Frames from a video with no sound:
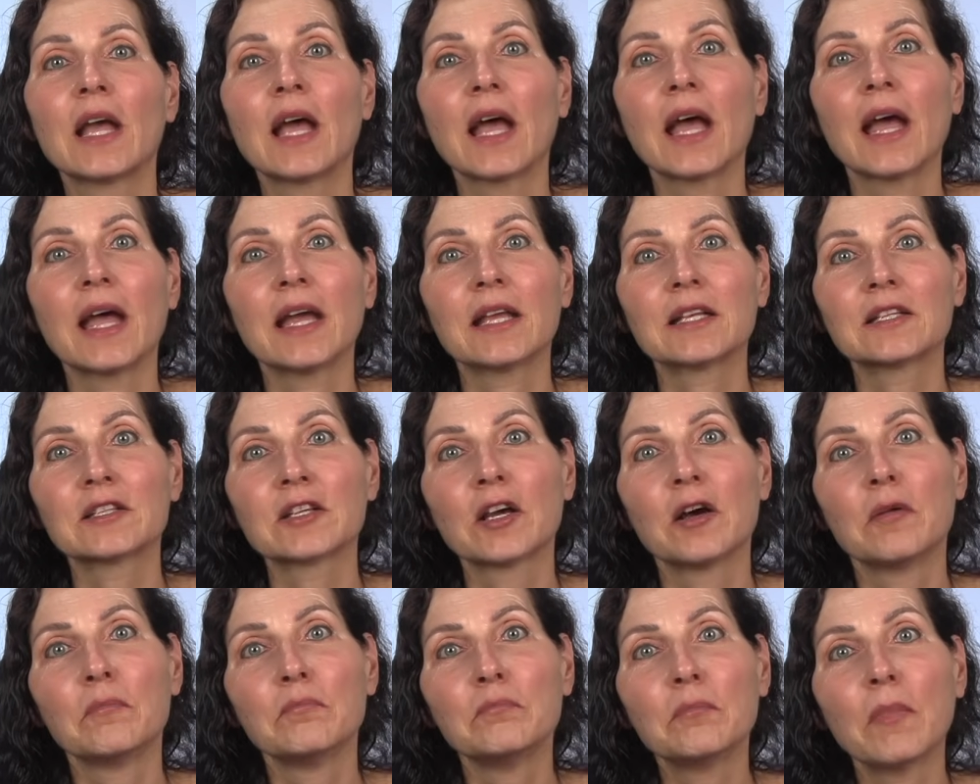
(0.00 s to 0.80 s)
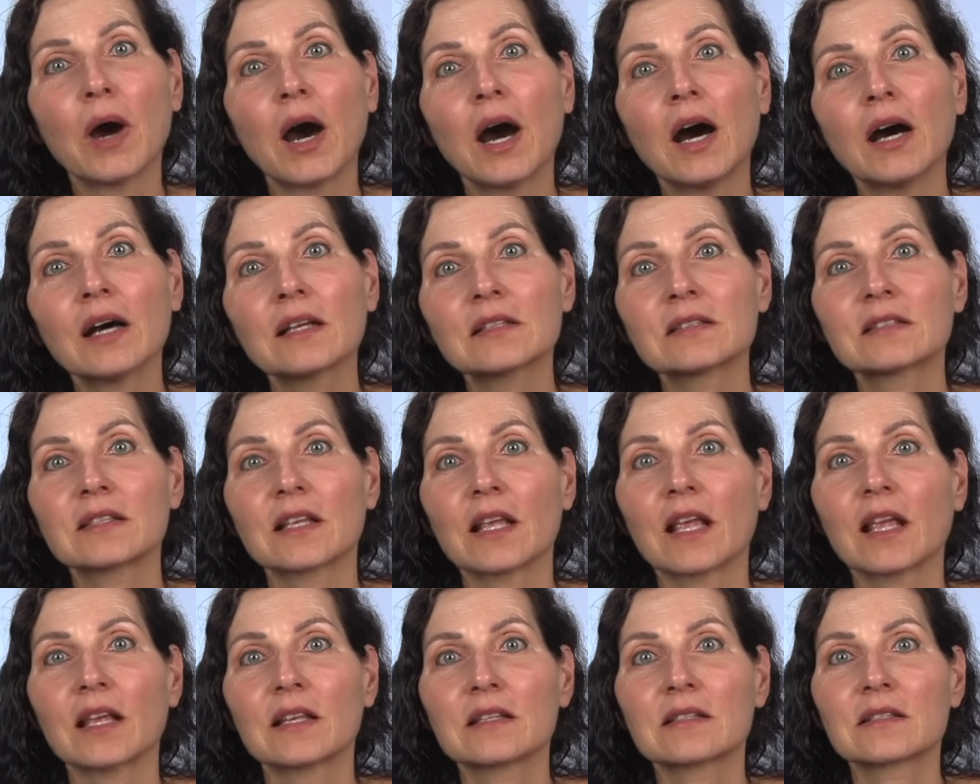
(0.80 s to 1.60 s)
And Mars
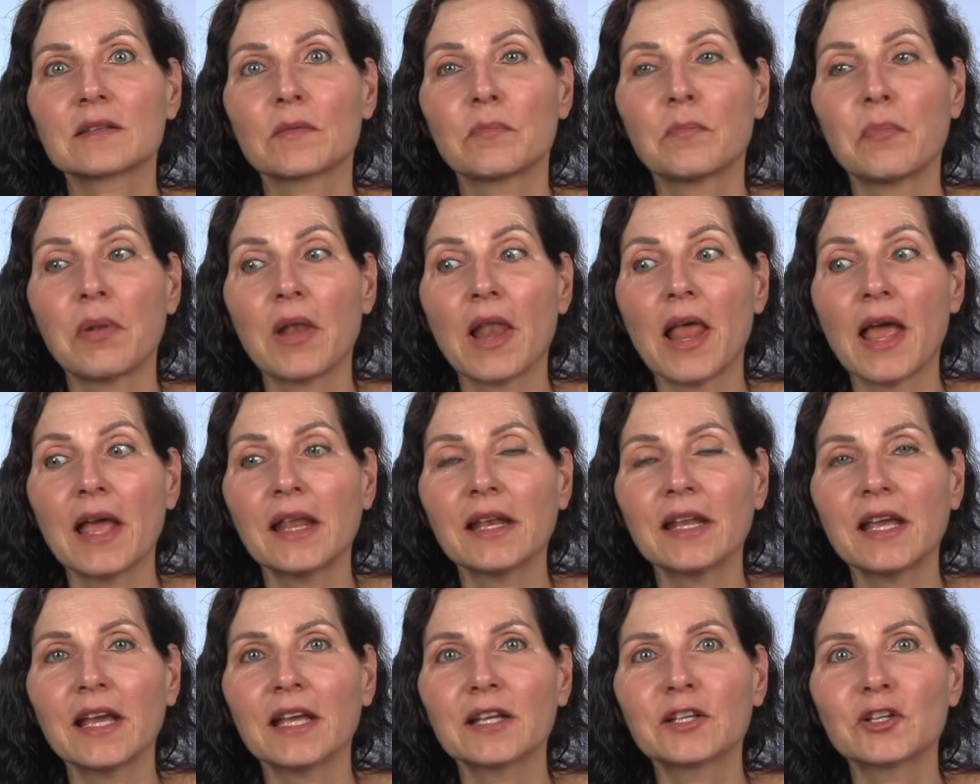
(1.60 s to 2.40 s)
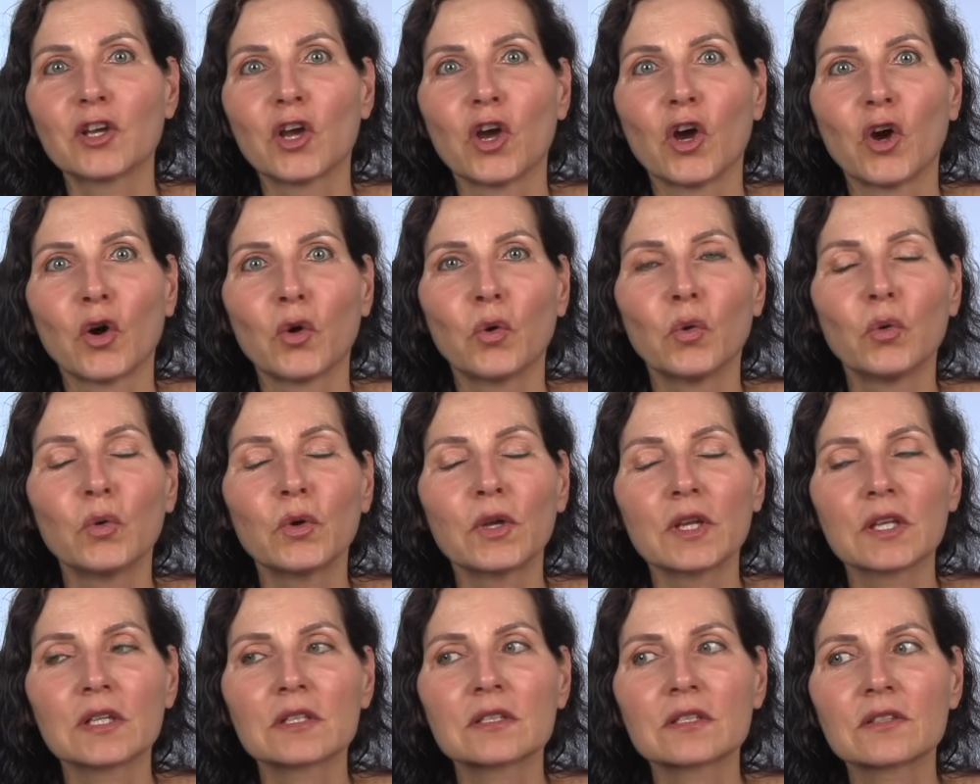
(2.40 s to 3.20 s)
is a planet who
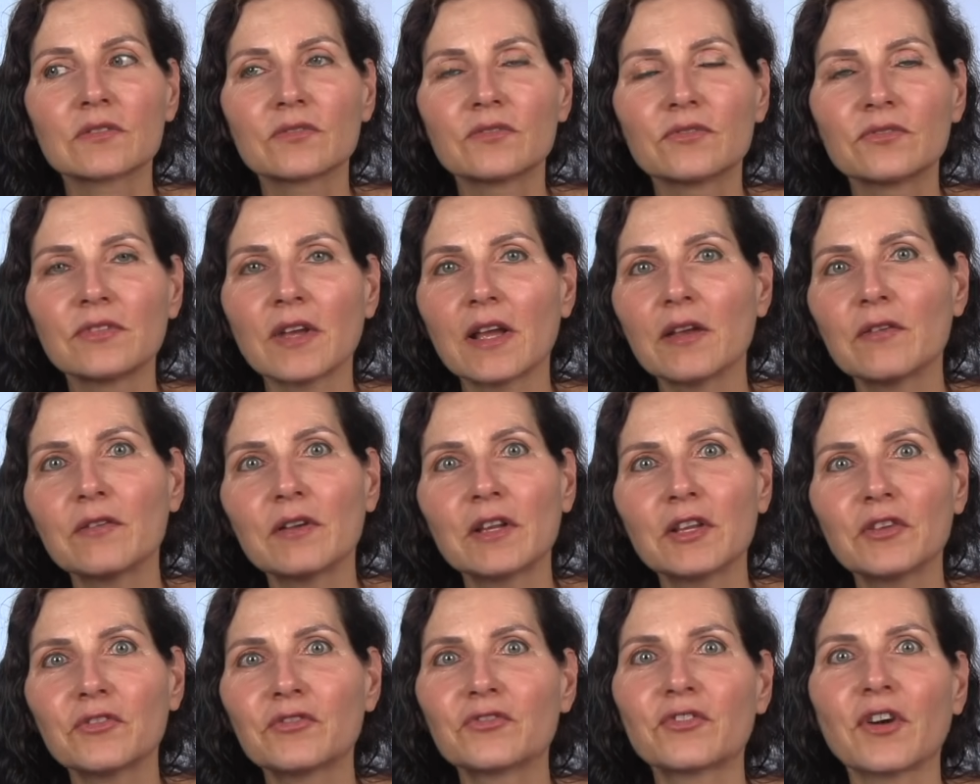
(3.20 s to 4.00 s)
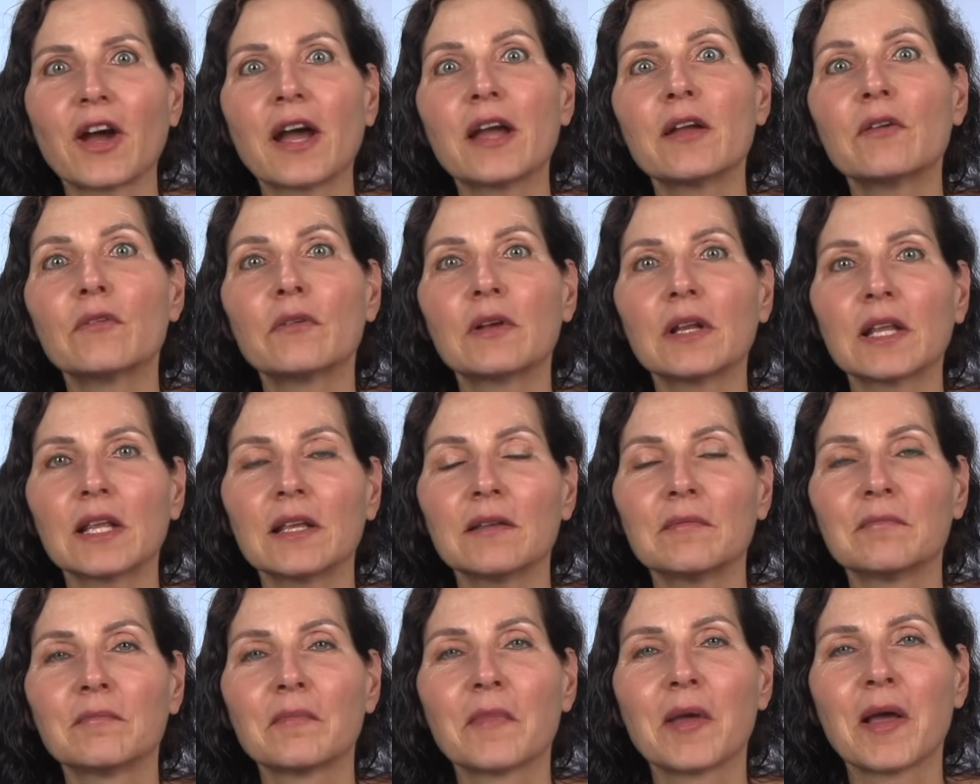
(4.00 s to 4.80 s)
is very fiery.
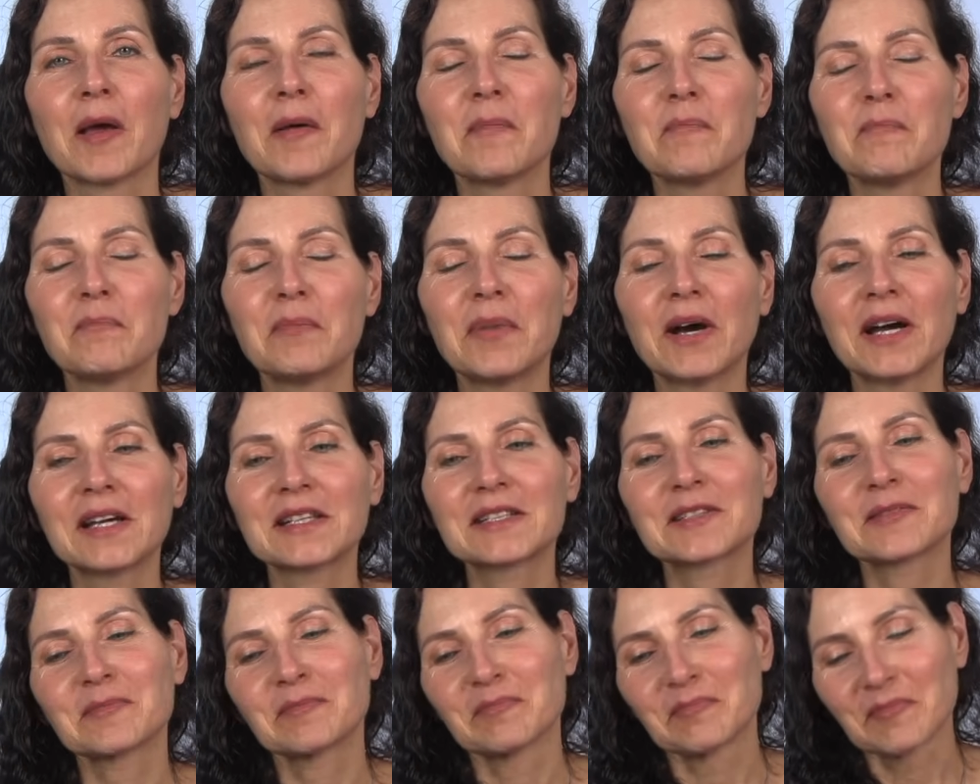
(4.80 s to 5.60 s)
But